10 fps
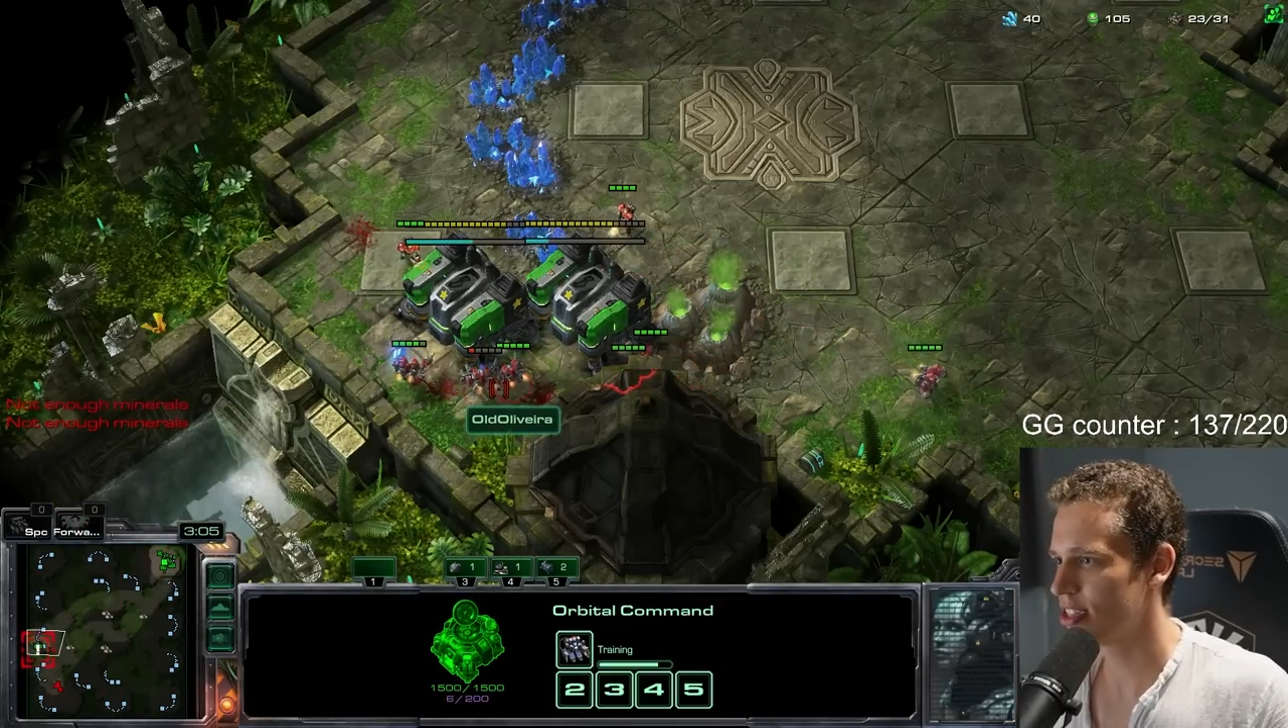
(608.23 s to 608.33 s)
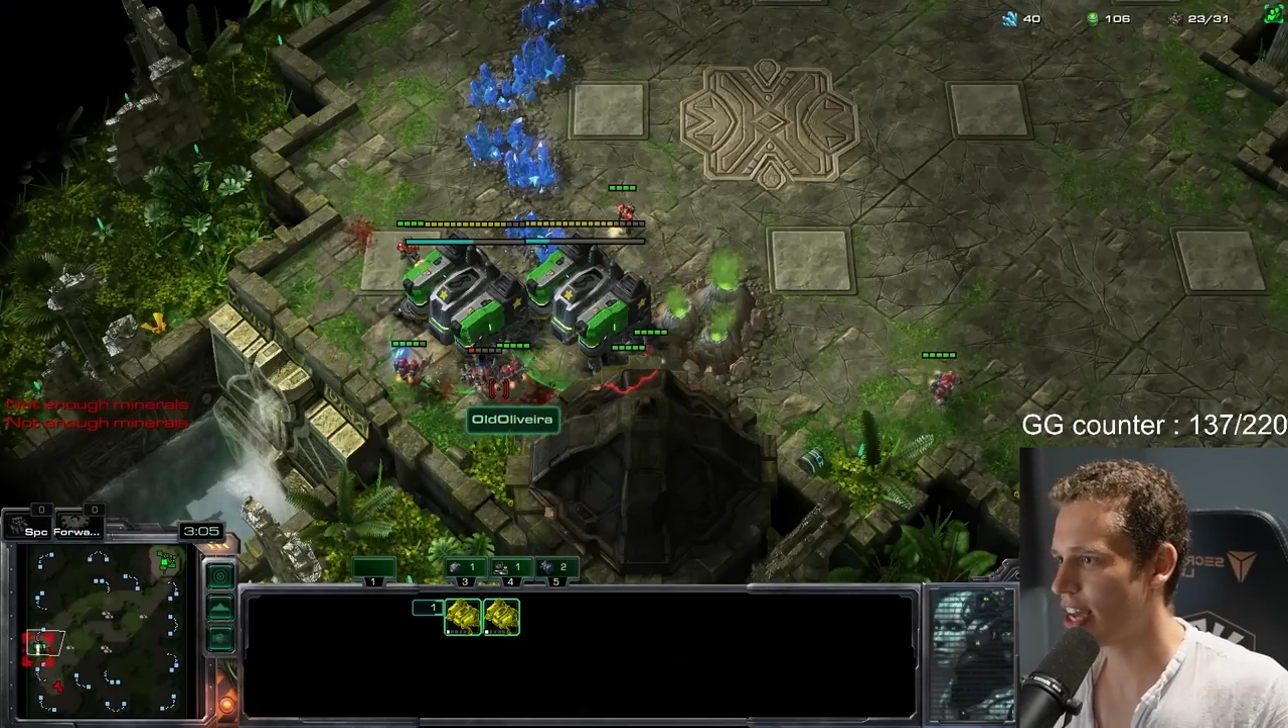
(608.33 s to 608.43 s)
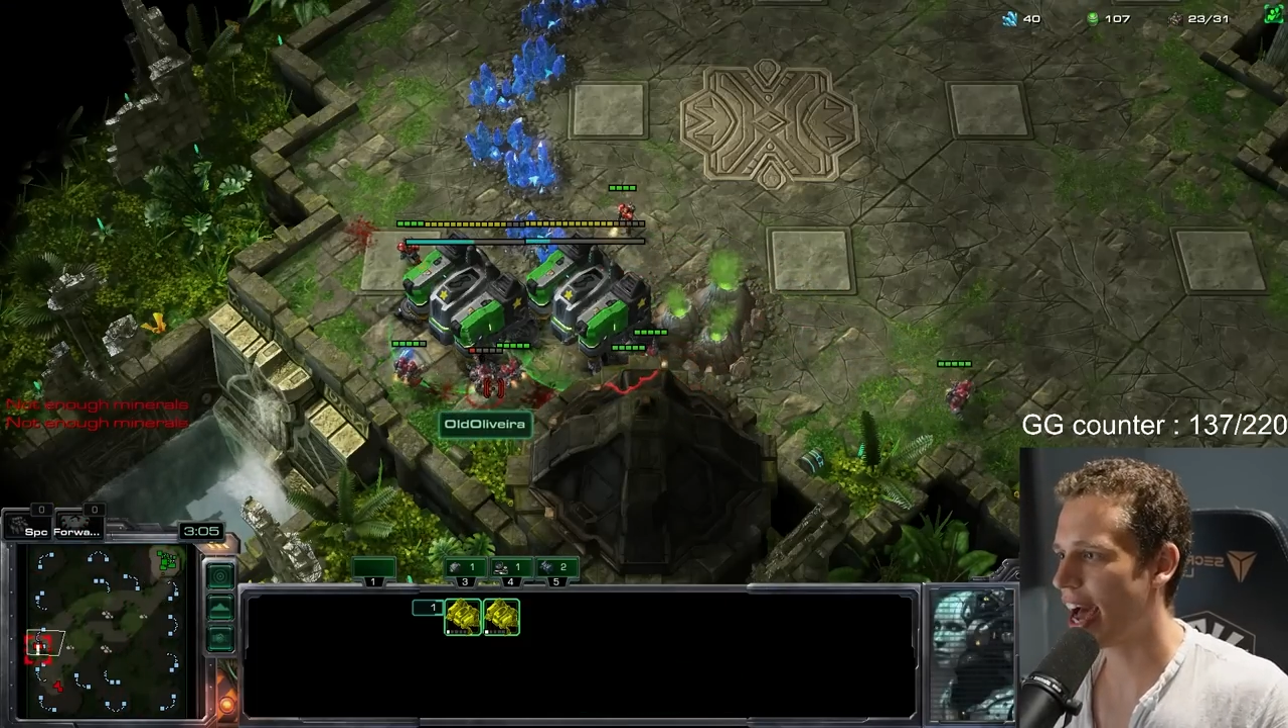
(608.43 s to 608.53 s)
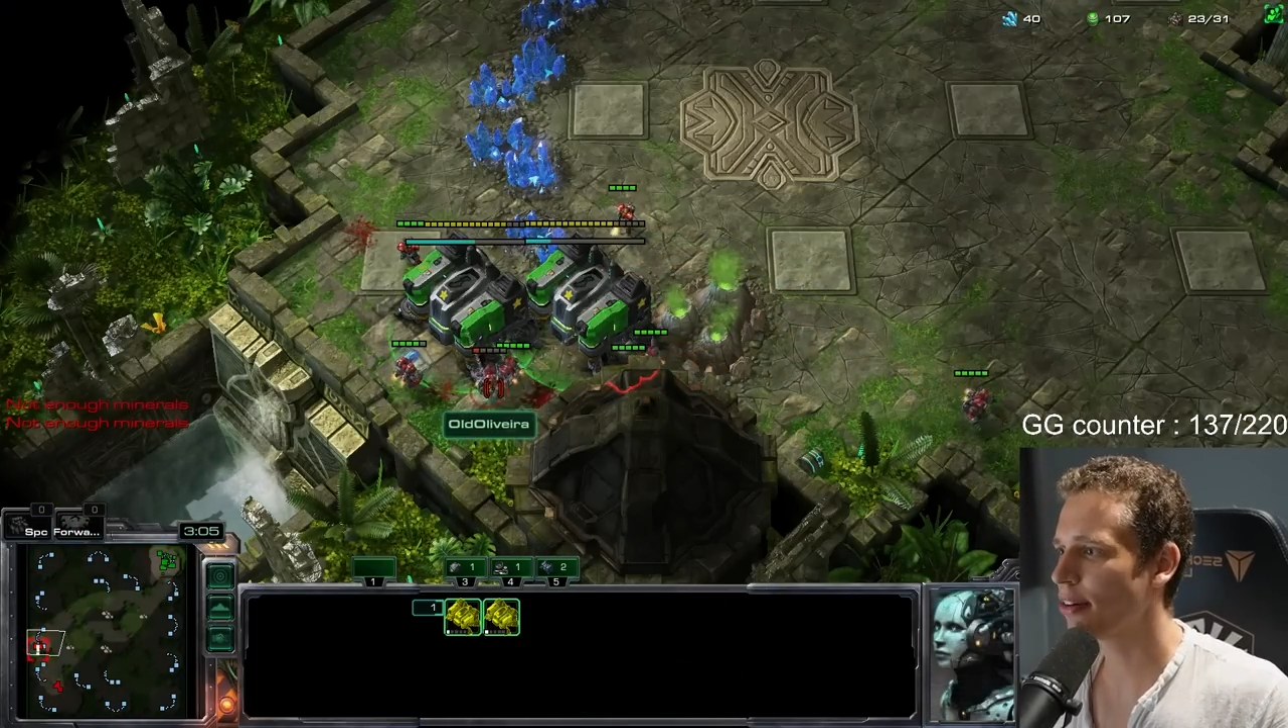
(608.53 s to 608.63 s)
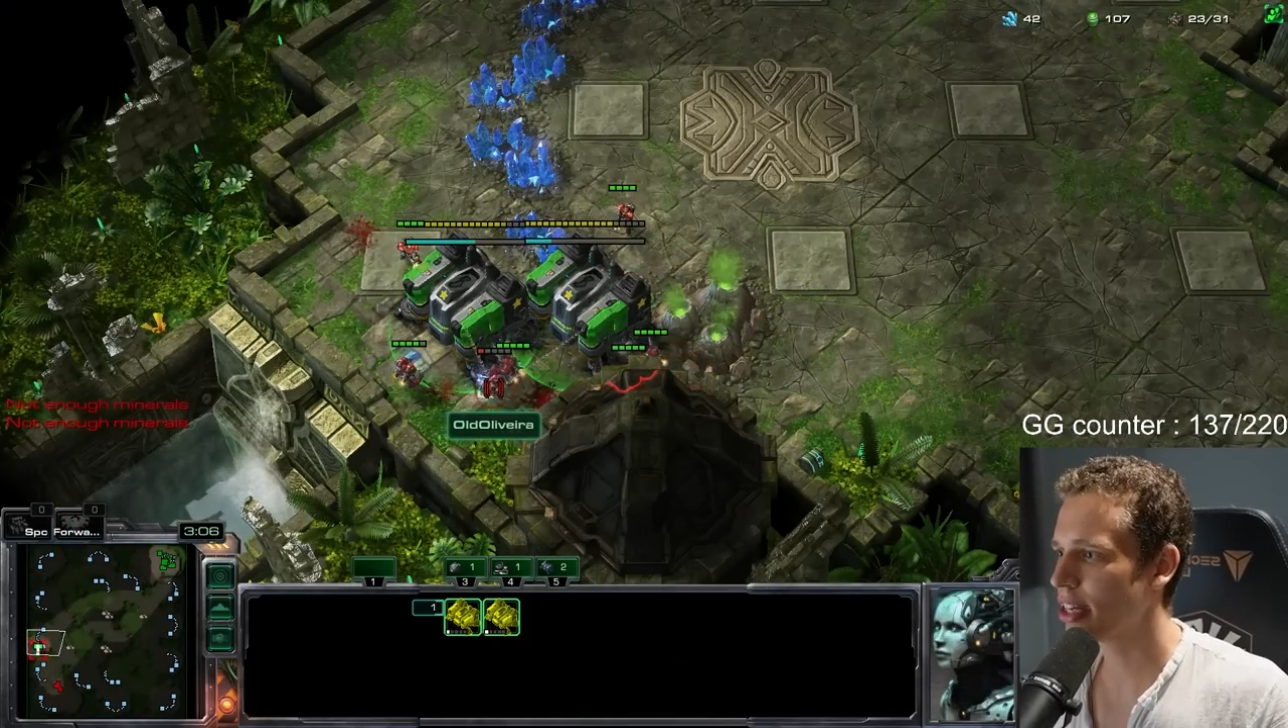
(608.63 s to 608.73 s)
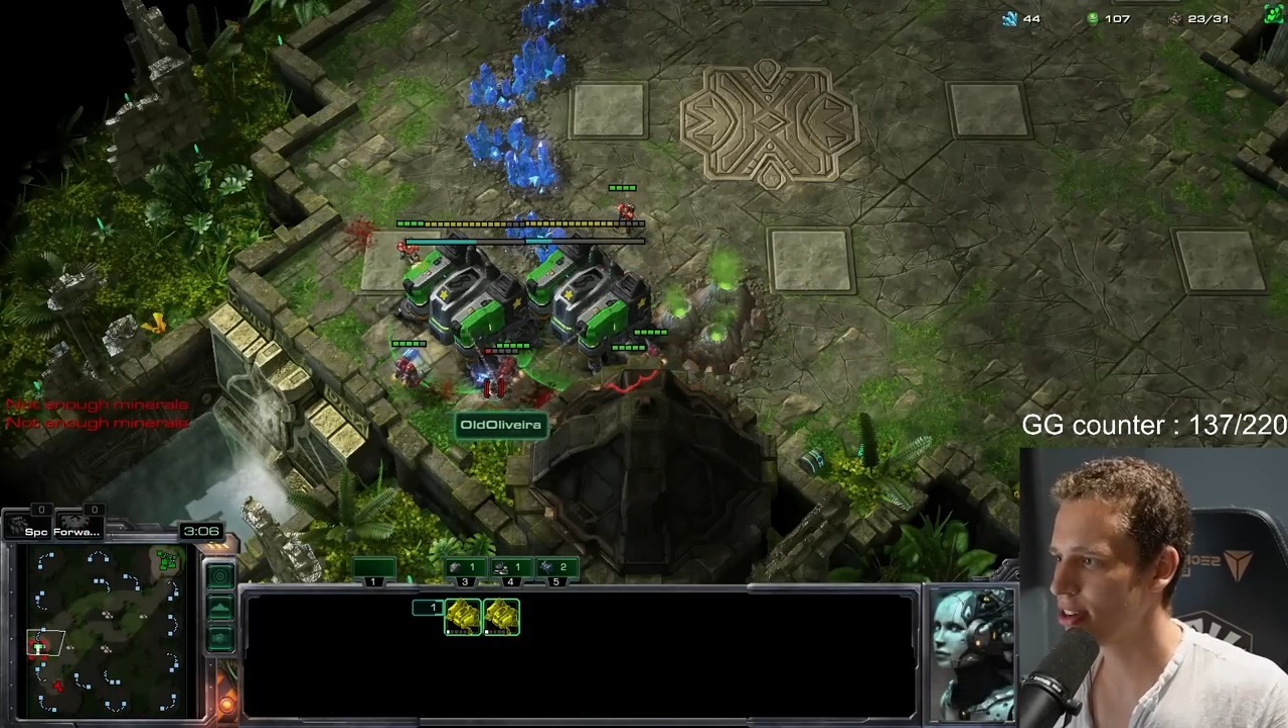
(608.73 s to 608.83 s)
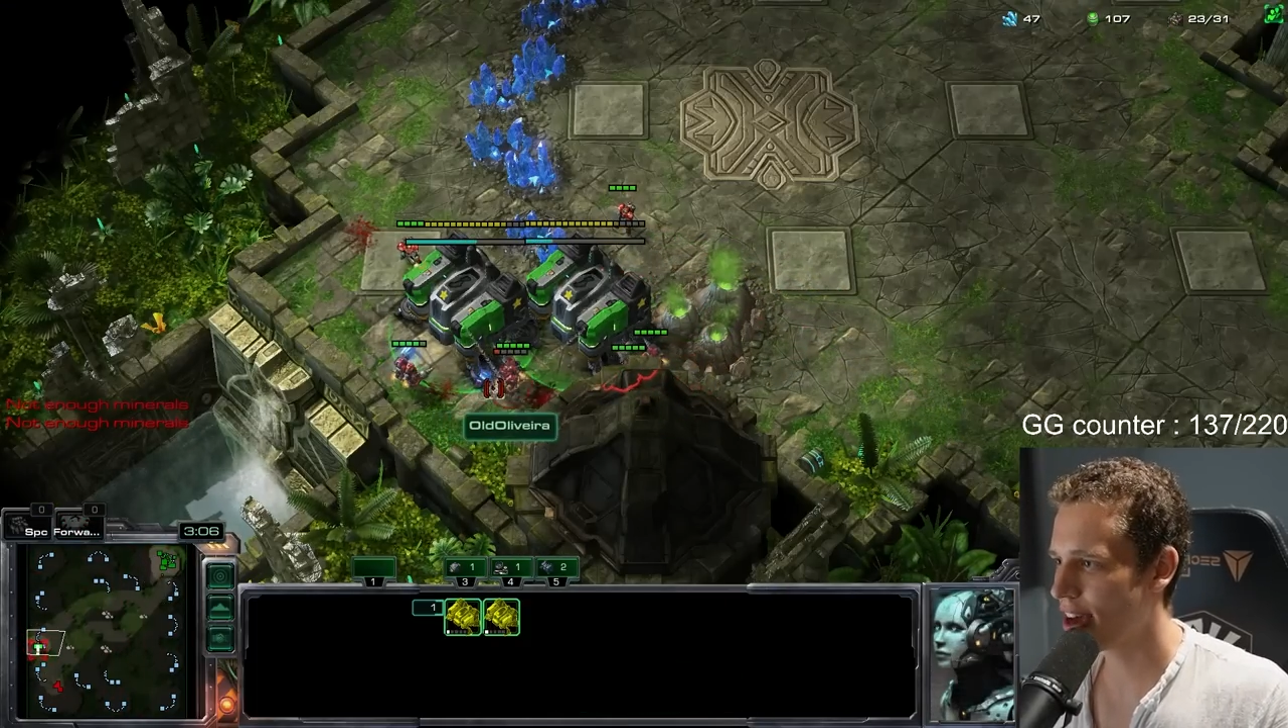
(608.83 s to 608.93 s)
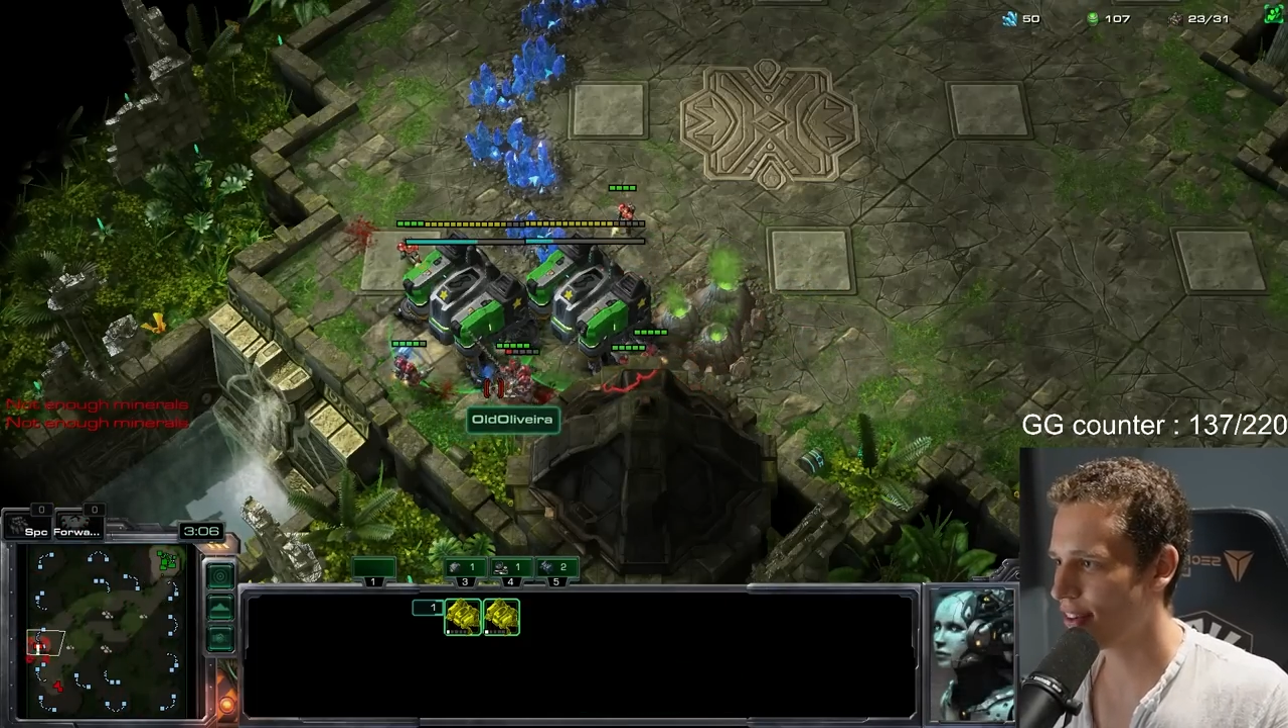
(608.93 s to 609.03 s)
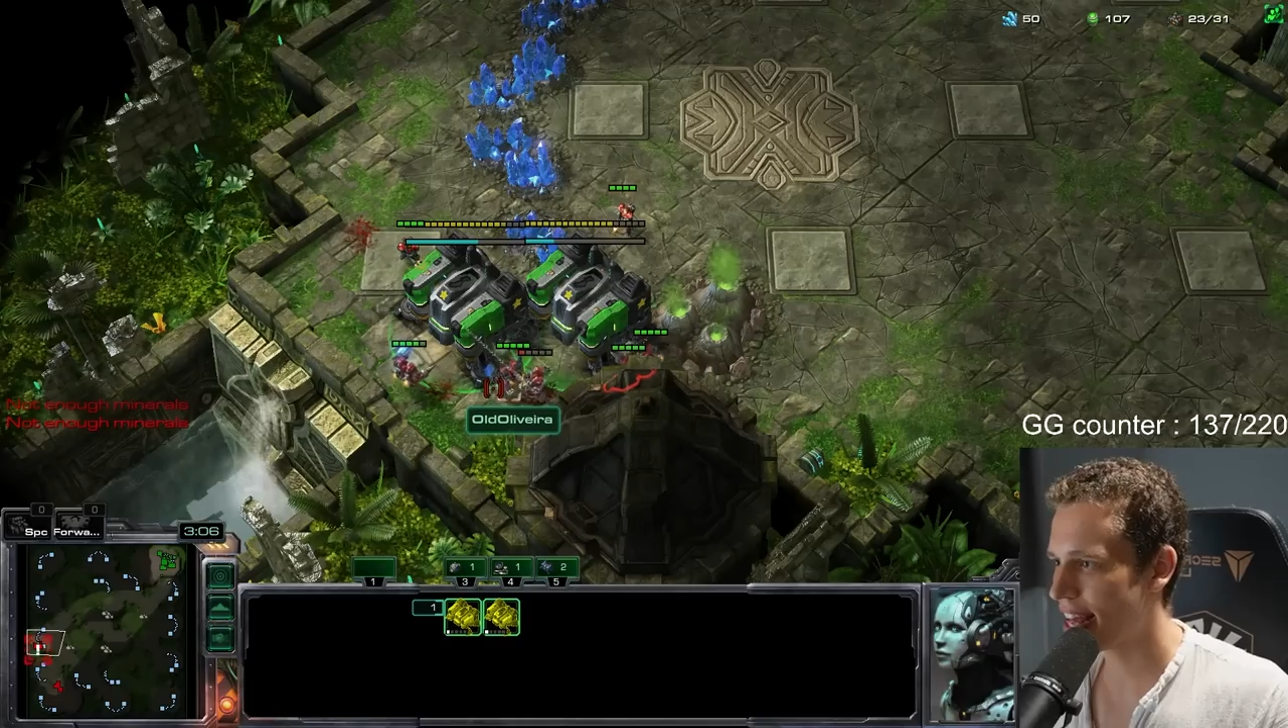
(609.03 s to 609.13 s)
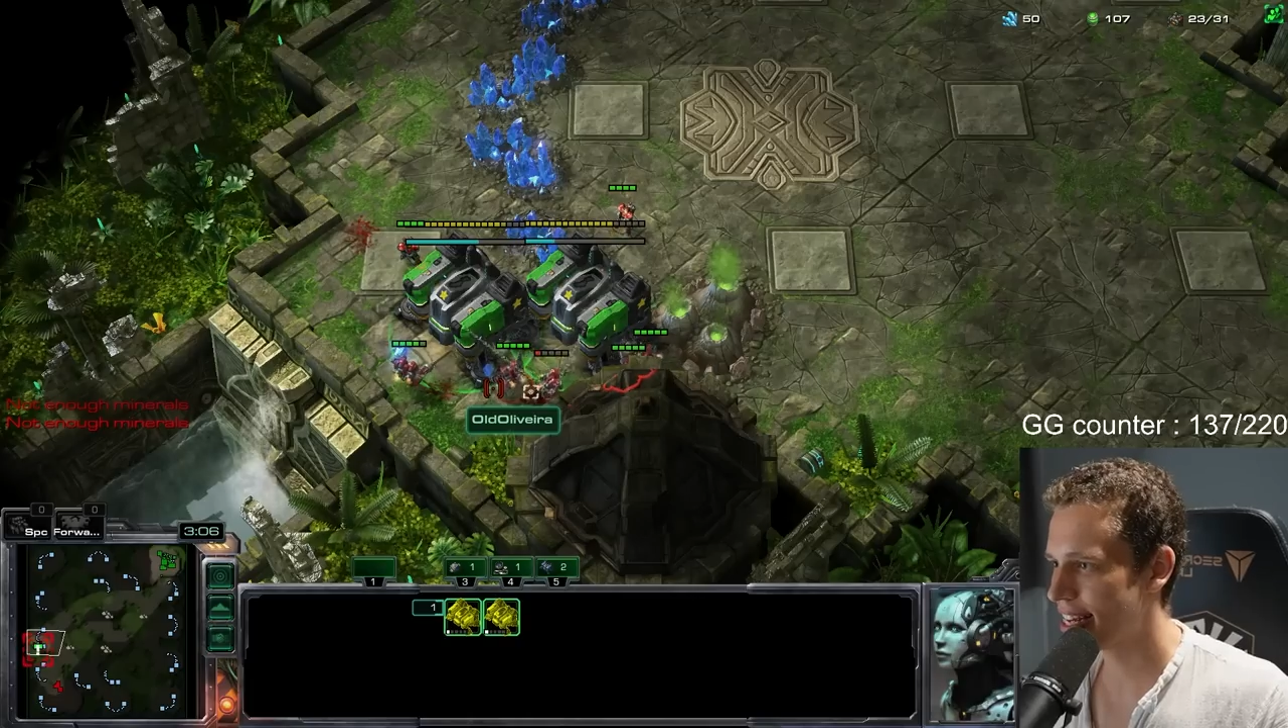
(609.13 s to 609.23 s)
How can you
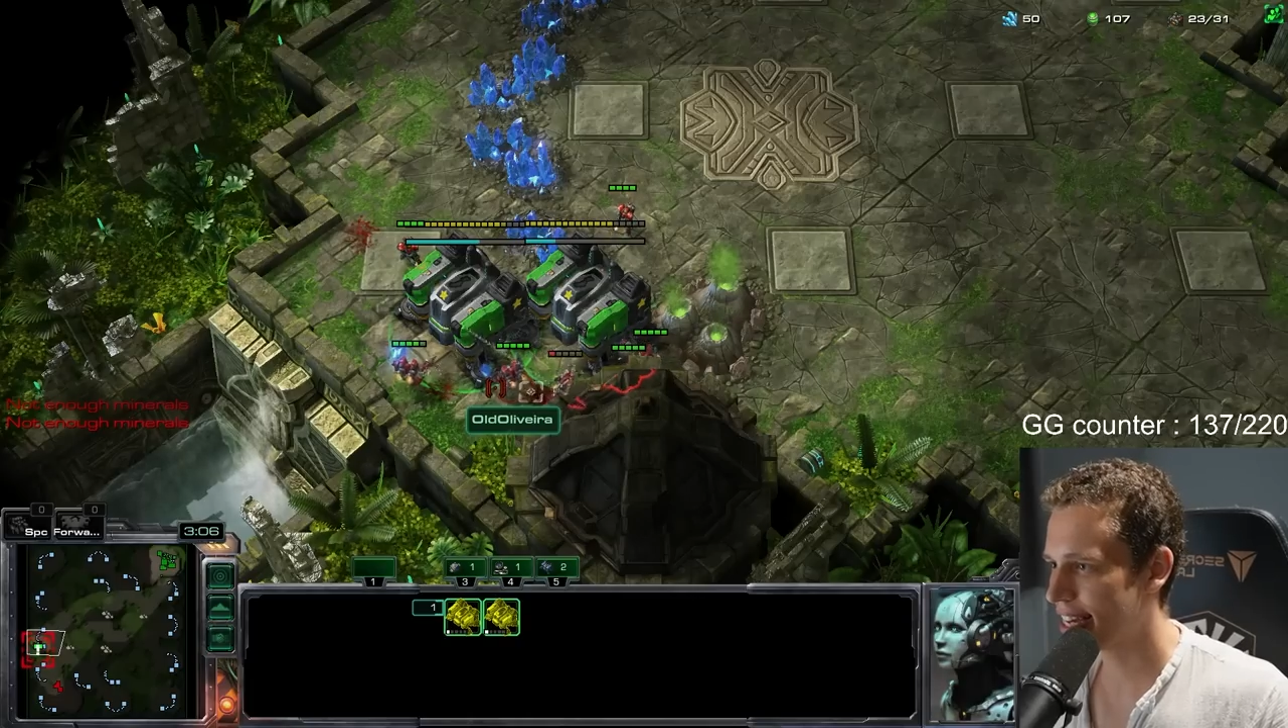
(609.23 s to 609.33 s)
have any